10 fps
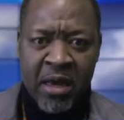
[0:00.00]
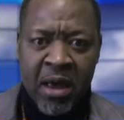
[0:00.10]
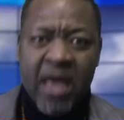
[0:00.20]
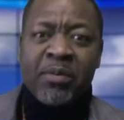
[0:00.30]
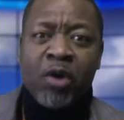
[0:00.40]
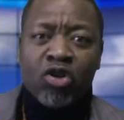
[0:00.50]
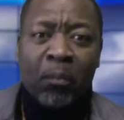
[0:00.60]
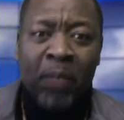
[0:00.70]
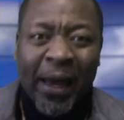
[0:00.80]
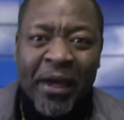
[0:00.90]
It's because of
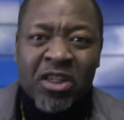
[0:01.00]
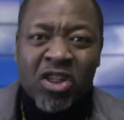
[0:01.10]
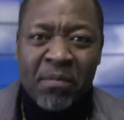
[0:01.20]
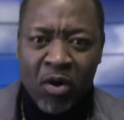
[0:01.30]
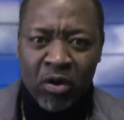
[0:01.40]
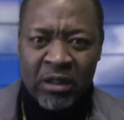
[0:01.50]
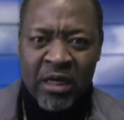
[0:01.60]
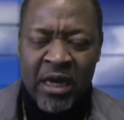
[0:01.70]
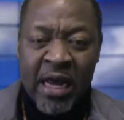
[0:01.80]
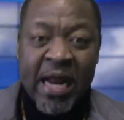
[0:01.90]
Black History Month
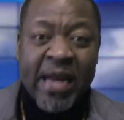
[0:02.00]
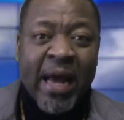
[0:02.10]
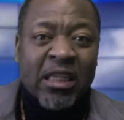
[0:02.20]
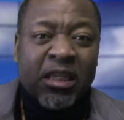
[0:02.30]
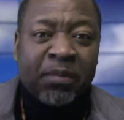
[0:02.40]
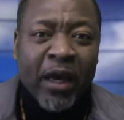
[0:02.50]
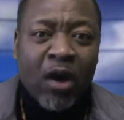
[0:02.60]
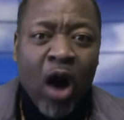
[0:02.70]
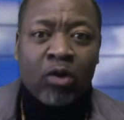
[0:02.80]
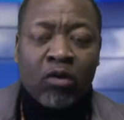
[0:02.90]
that they can speak
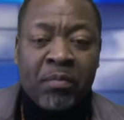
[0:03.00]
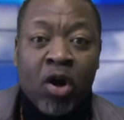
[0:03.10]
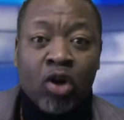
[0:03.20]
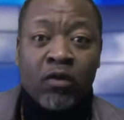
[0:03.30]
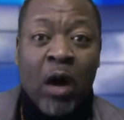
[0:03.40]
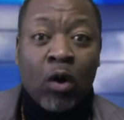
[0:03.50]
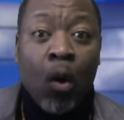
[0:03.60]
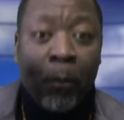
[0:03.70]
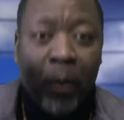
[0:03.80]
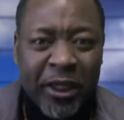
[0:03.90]
out of because of their own
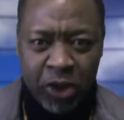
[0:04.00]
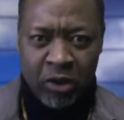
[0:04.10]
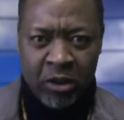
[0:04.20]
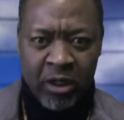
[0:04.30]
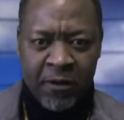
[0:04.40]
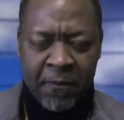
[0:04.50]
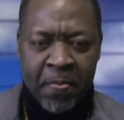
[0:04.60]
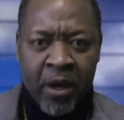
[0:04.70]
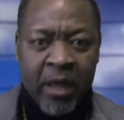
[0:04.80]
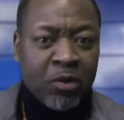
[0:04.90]
oppression.
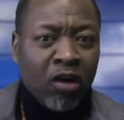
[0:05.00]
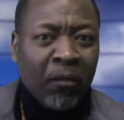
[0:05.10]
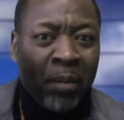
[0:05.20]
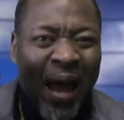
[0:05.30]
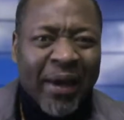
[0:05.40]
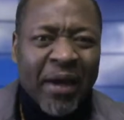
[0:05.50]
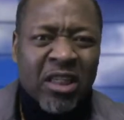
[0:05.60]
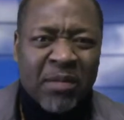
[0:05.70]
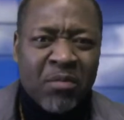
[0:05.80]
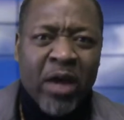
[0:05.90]
It's because of Black
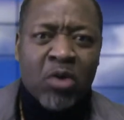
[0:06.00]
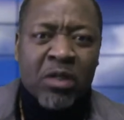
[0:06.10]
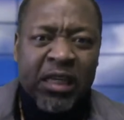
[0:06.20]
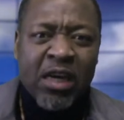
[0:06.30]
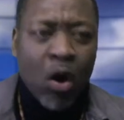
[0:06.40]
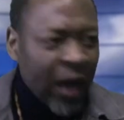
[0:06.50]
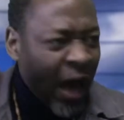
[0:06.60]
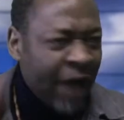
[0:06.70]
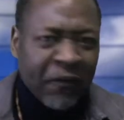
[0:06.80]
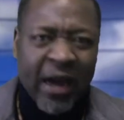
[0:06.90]
History Month that you see other
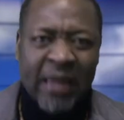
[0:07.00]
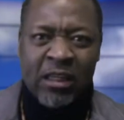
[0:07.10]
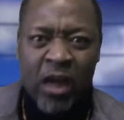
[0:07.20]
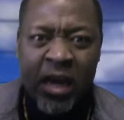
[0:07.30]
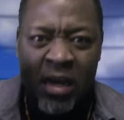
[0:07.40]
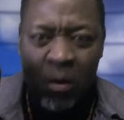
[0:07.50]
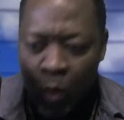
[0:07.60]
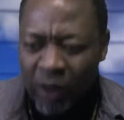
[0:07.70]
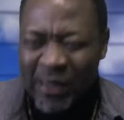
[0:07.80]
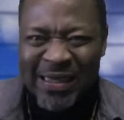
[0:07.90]
Africans in the
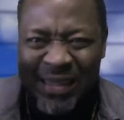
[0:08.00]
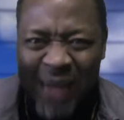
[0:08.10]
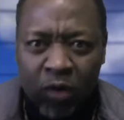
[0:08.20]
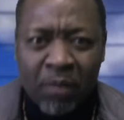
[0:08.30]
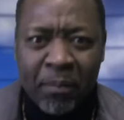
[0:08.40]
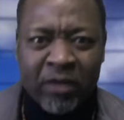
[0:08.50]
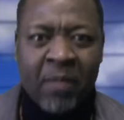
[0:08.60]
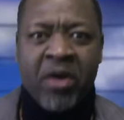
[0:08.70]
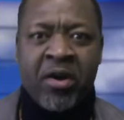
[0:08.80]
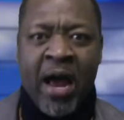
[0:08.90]
world, in the southern part of
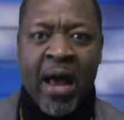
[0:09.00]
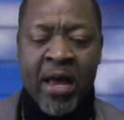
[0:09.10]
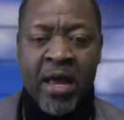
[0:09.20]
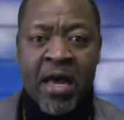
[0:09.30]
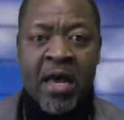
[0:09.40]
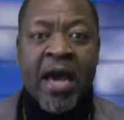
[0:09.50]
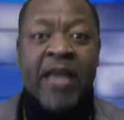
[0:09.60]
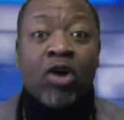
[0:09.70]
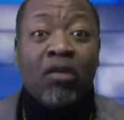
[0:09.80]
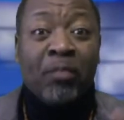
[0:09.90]
America. It's
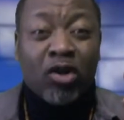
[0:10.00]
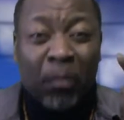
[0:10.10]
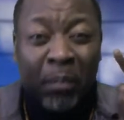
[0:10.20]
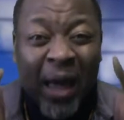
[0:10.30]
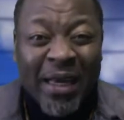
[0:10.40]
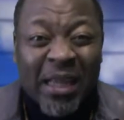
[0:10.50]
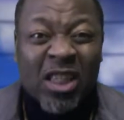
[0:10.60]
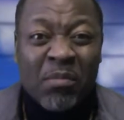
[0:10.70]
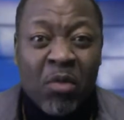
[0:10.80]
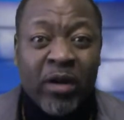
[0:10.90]
because of Black
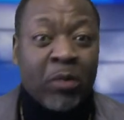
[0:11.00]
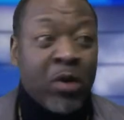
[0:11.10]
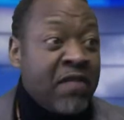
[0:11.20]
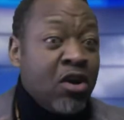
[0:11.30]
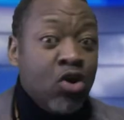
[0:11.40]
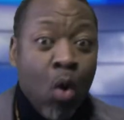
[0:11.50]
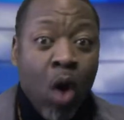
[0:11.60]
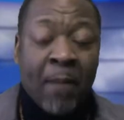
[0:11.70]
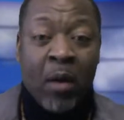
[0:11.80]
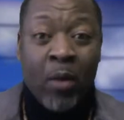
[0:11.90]
History Month that we even know
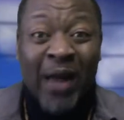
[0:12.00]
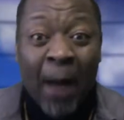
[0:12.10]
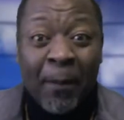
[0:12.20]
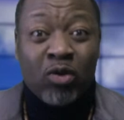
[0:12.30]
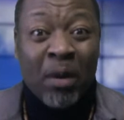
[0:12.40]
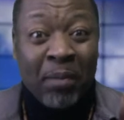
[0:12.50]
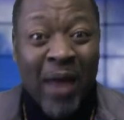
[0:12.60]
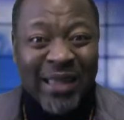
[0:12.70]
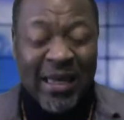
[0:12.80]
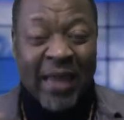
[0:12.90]
about what happened to the
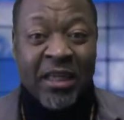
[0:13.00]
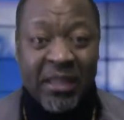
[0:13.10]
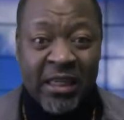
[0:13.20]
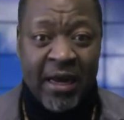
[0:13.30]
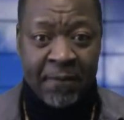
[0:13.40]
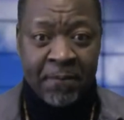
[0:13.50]
blacks in Argentina.